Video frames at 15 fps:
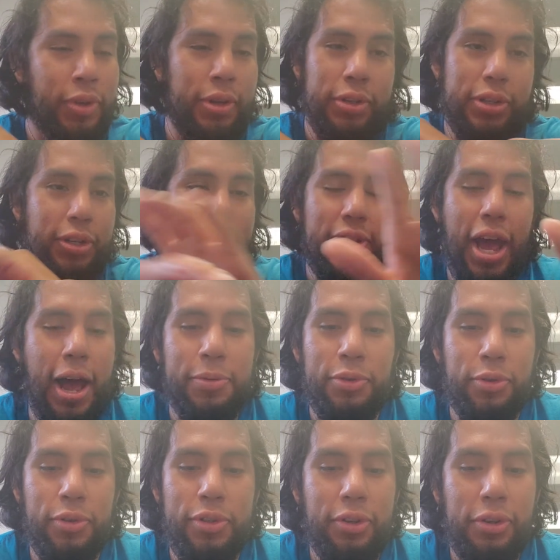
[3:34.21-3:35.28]
she just
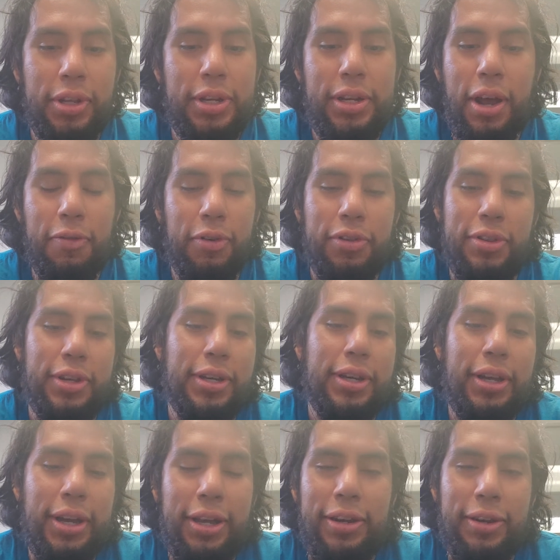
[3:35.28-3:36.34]
absolutely deleted everything
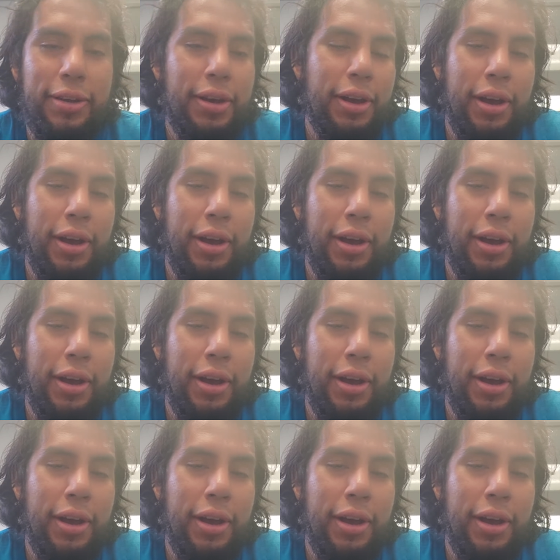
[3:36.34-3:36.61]
and